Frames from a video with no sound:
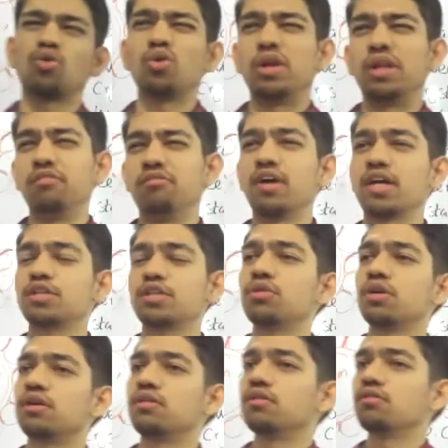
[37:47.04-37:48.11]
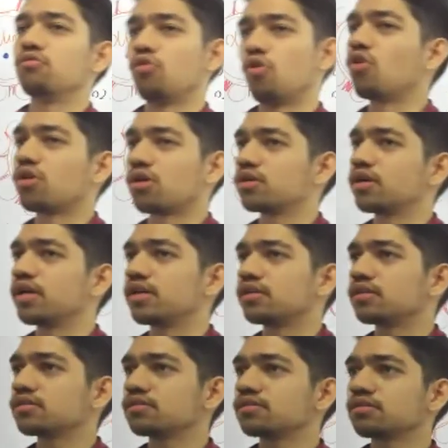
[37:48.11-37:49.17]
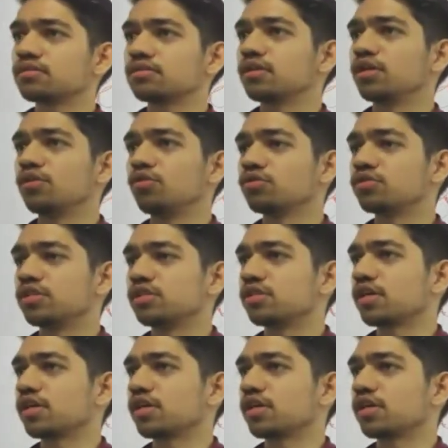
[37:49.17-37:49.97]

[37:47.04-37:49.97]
Not to live actually, walk. Those